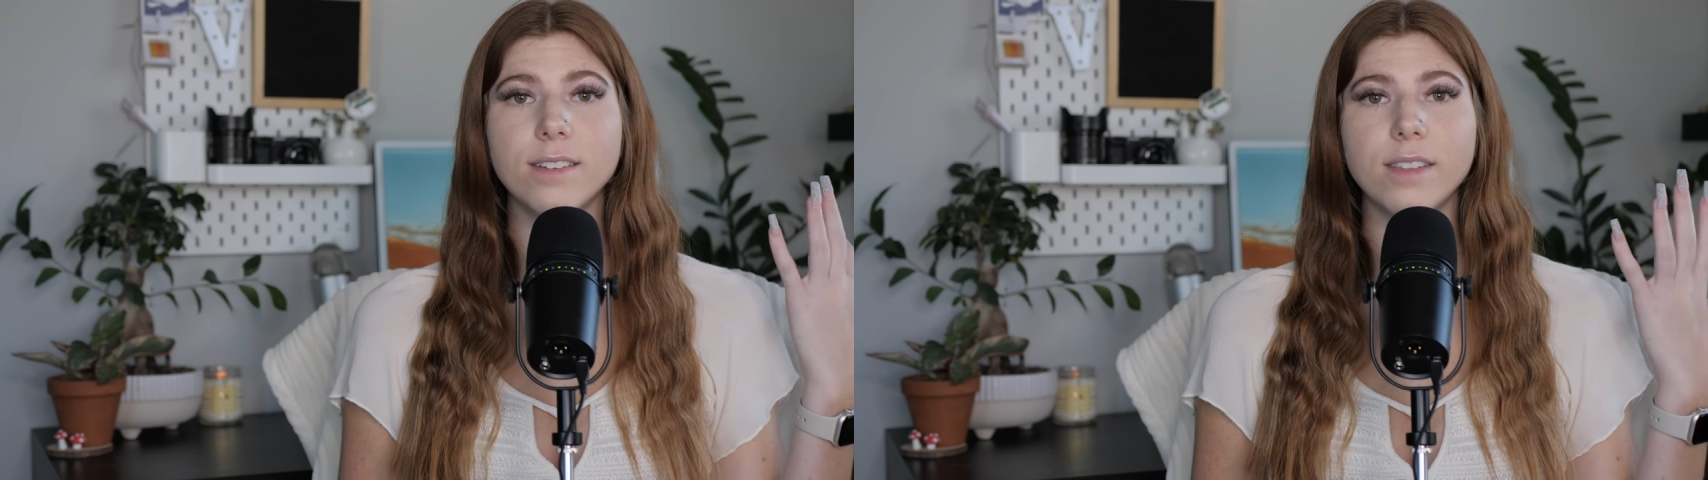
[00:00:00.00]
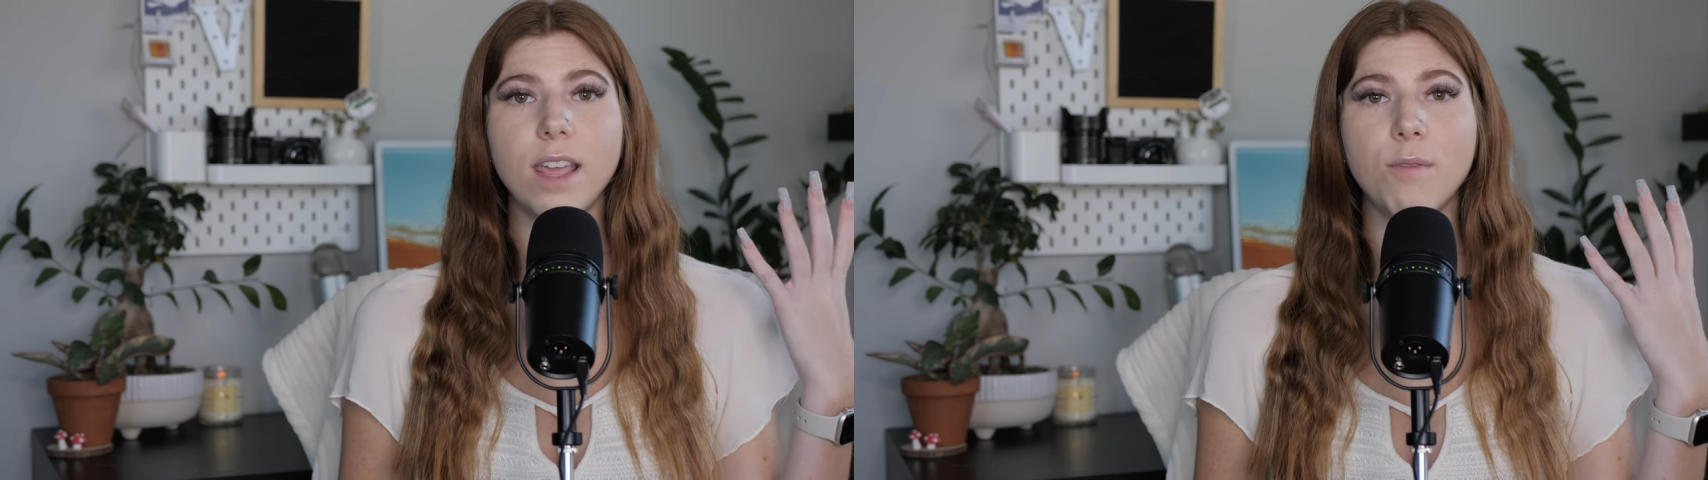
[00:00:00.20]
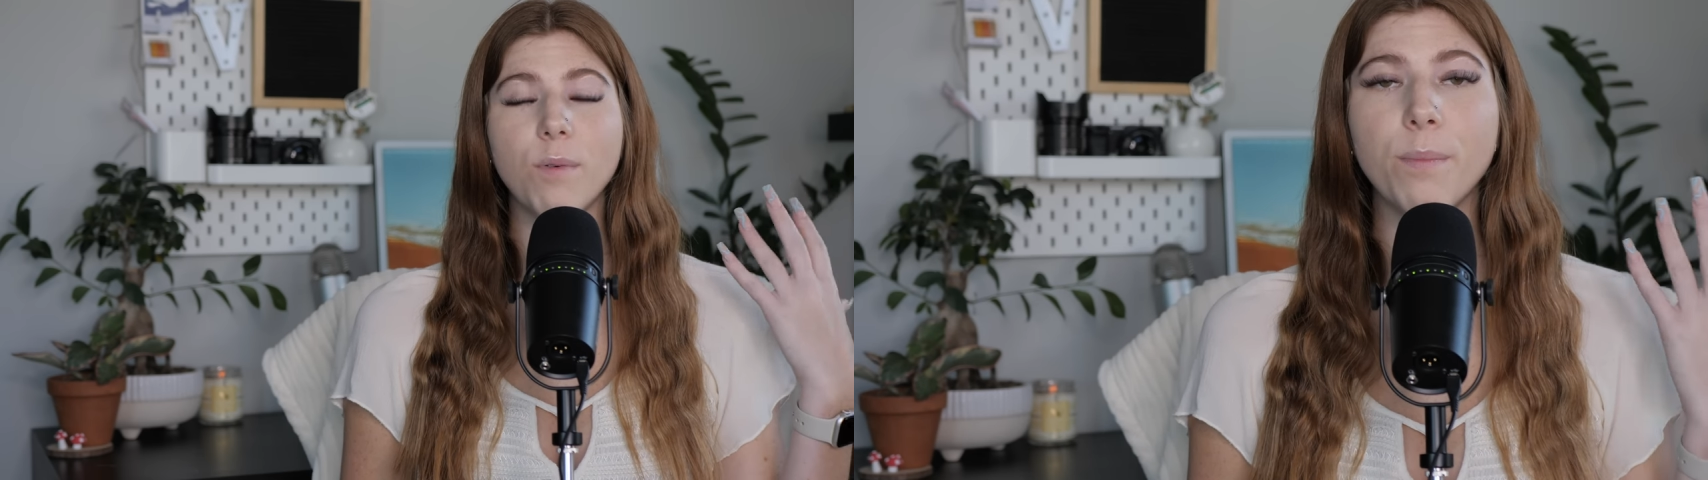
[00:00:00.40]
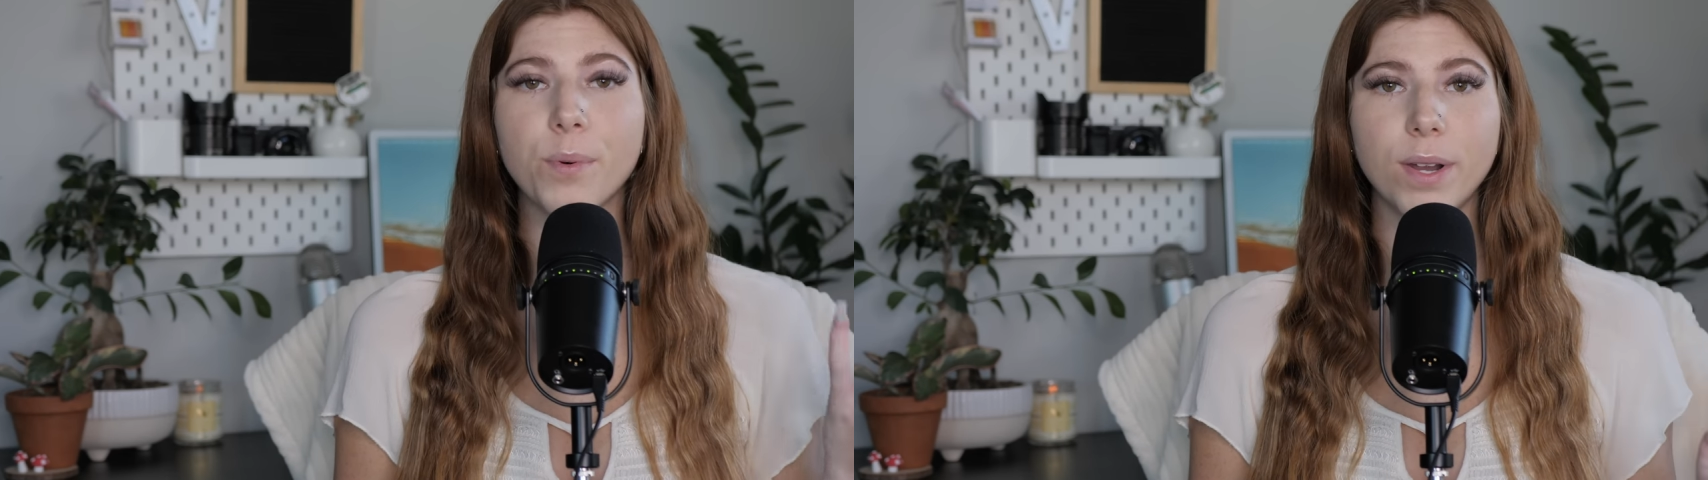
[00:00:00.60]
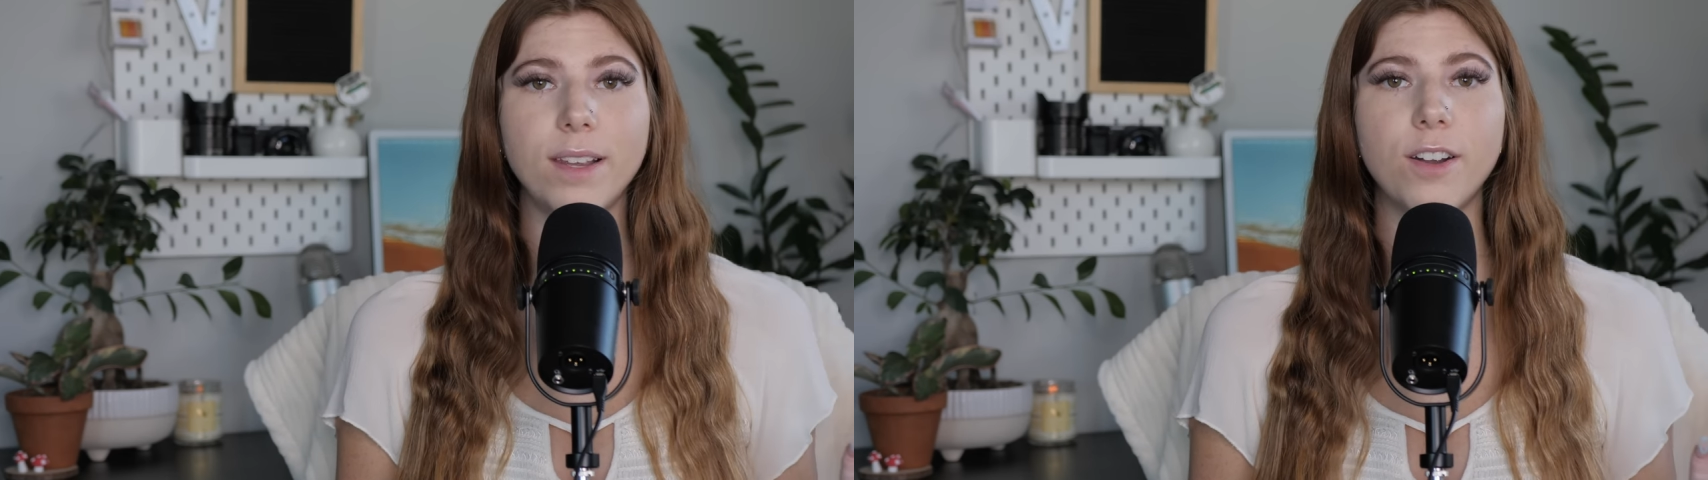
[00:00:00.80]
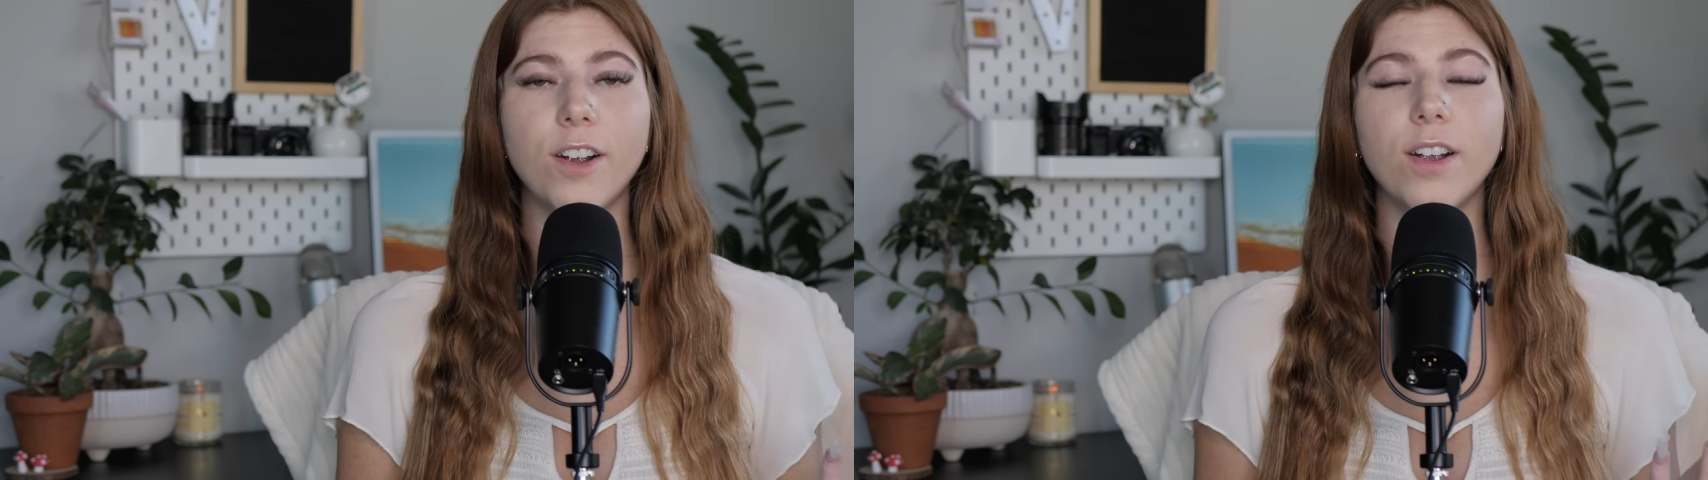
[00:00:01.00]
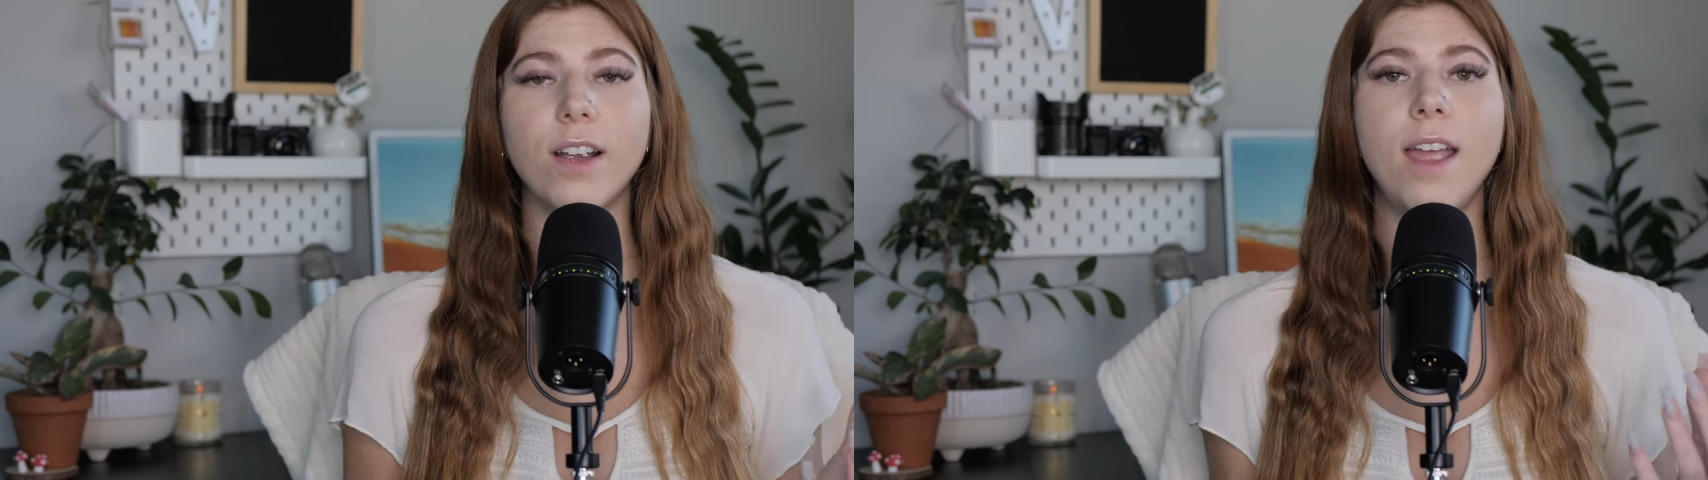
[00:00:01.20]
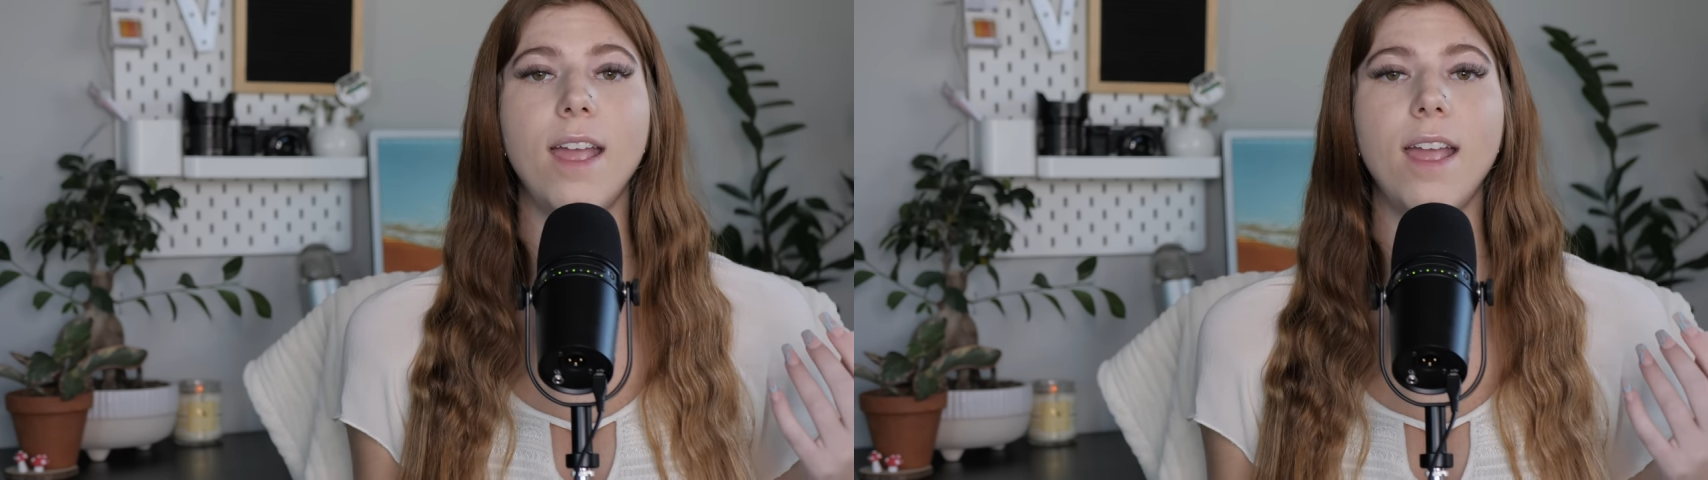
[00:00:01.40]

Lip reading: they will breed her